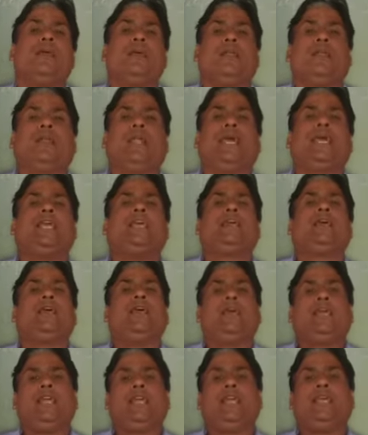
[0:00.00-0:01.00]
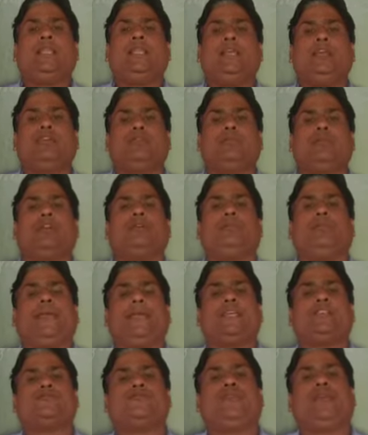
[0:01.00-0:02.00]
Like in human
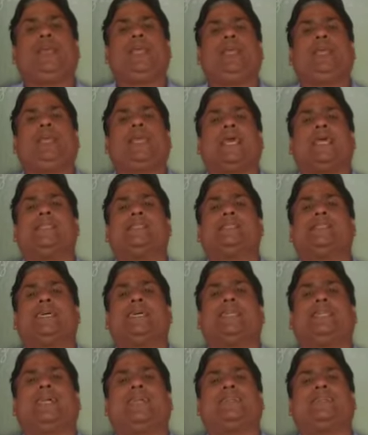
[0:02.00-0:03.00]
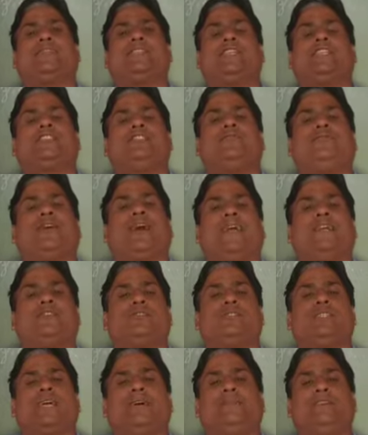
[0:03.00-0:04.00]
beings, we can say that the 65 to
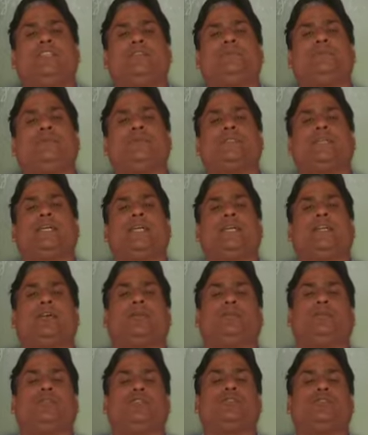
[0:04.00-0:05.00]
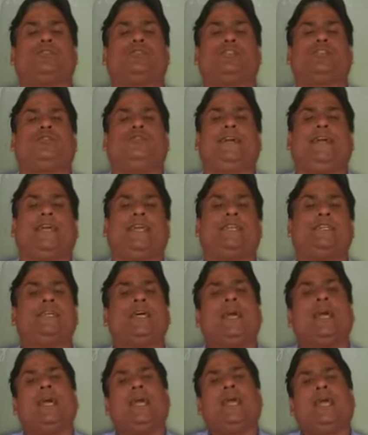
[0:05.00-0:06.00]
70% of the total
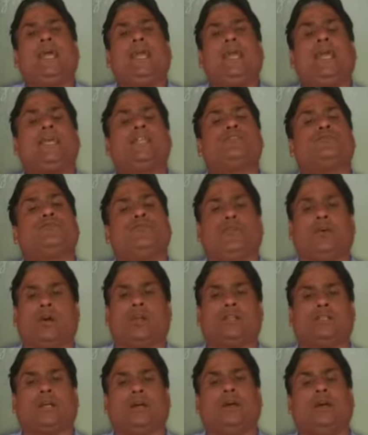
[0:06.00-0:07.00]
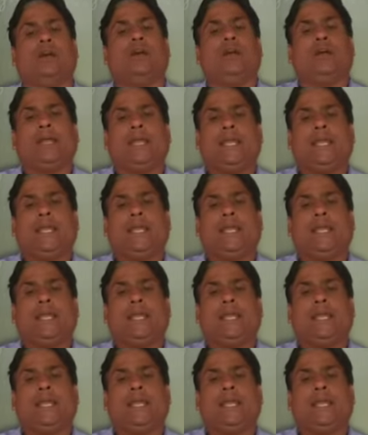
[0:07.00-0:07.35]
weight is water.